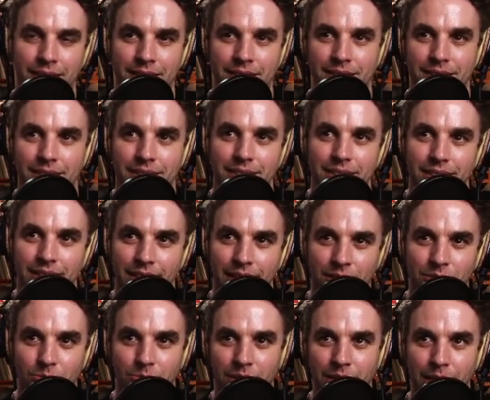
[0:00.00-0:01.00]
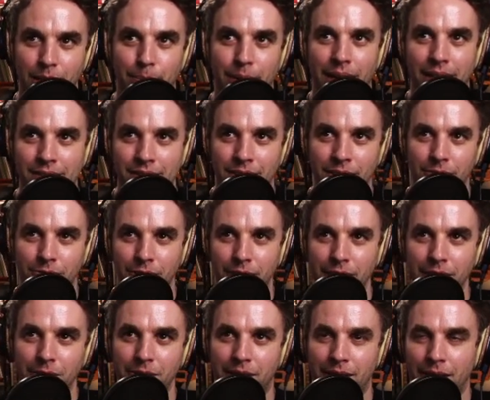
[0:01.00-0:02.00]
it's really positive
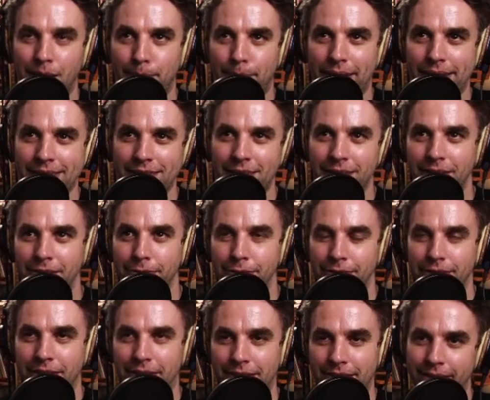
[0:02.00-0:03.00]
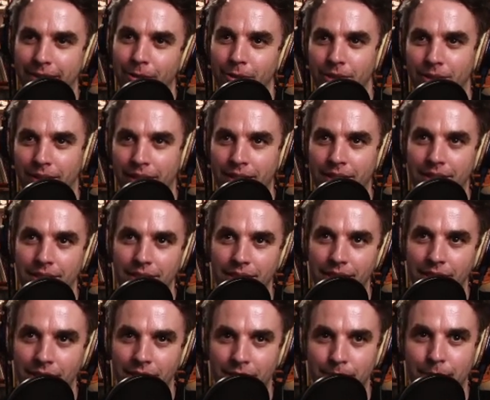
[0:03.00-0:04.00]
for you. A net positive is a co-threat
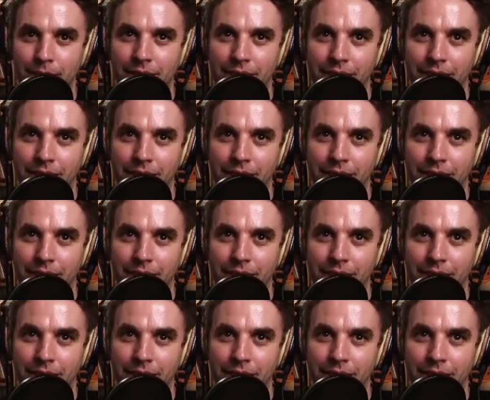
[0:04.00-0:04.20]
in this